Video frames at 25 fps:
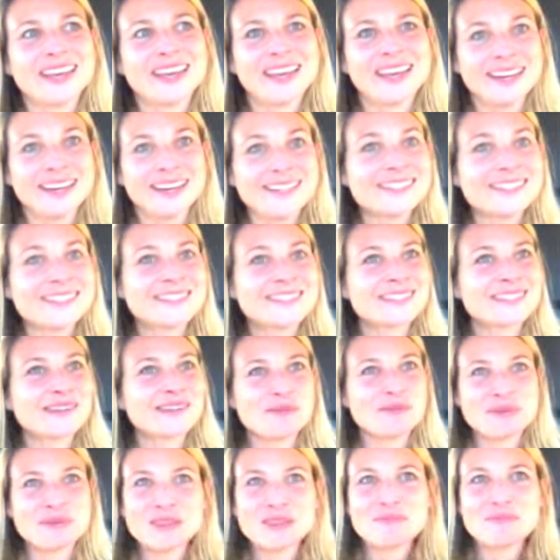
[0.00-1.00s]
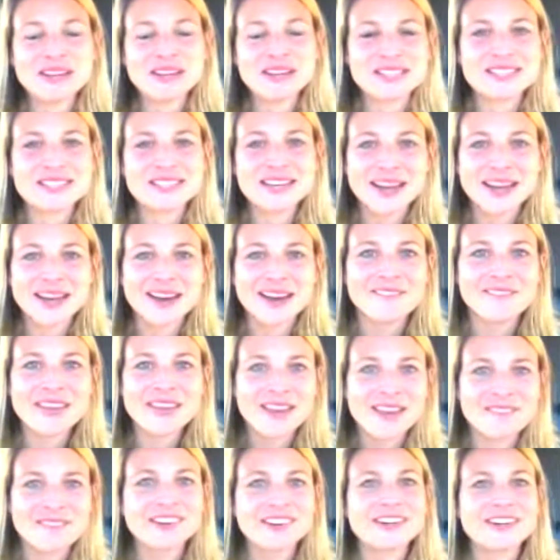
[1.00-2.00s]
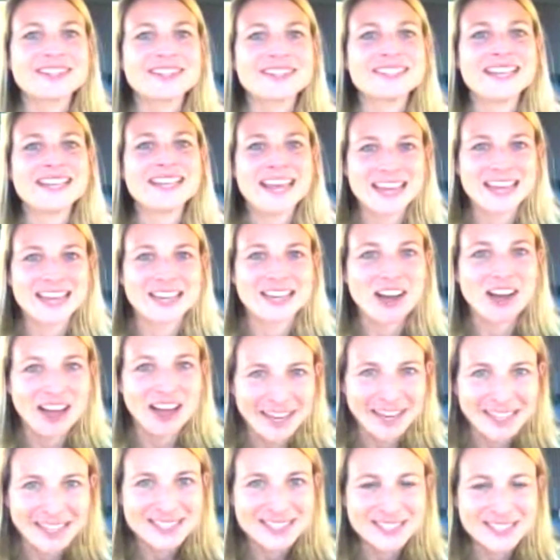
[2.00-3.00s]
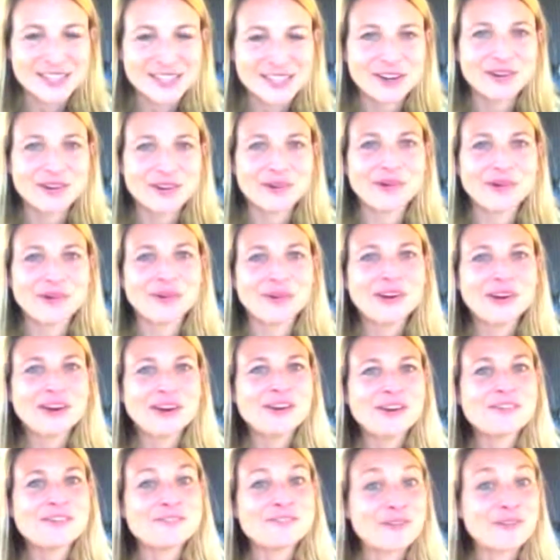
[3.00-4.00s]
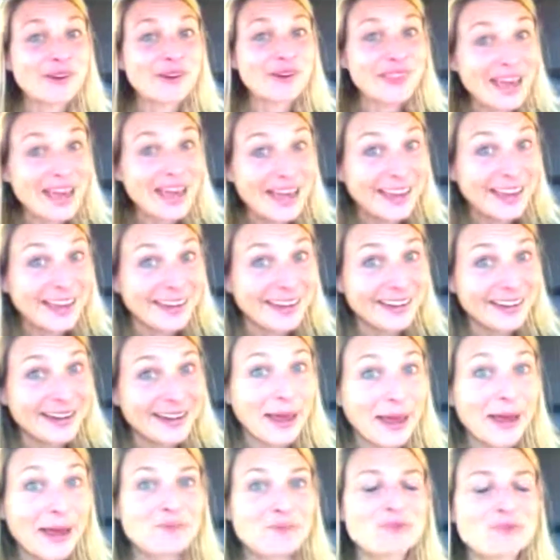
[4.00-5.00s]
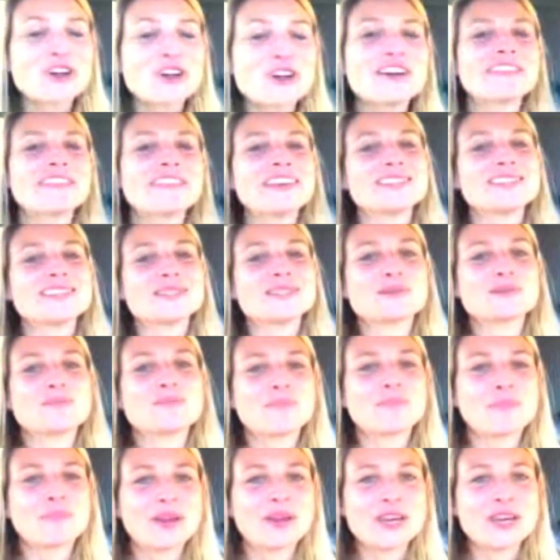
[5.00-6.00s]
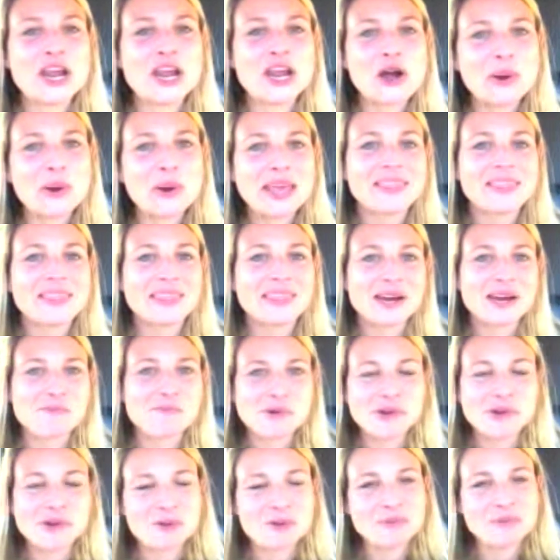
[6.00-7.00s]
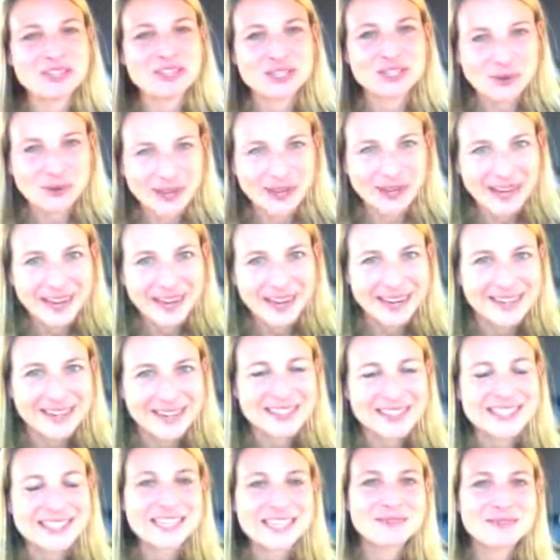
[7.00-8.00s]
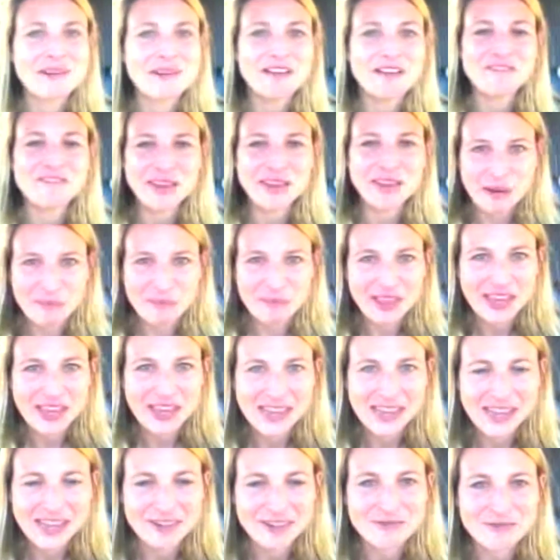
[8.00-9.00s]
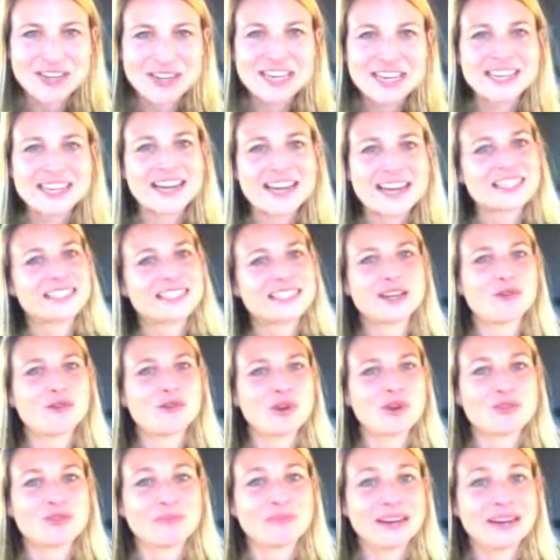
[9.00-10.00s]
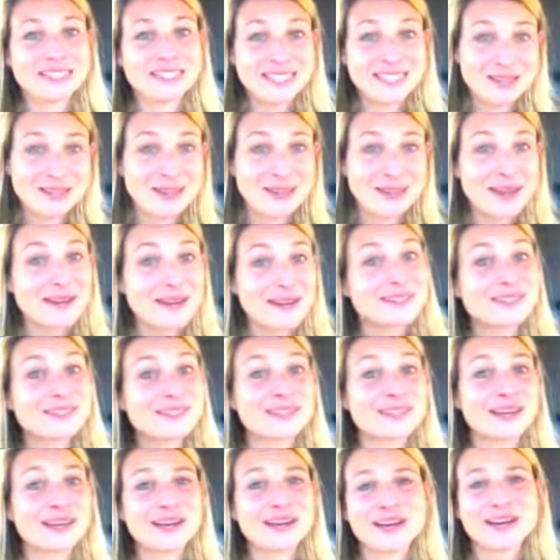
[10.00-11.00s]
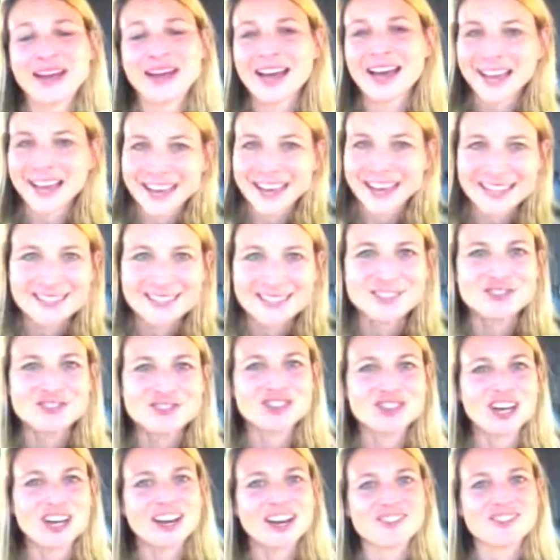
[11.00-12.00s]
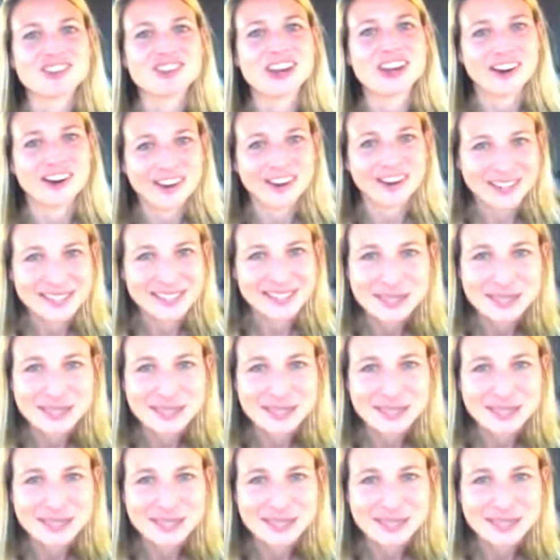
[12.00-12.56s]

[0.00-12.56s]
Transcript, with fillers: it's going to be the biggest thing I've ever taken on. So for that, I'm nervous, but knowing that I'm going to be doing it and seeing my family and reconnecting with my teammates, uh, Heinz and Josh and Eric and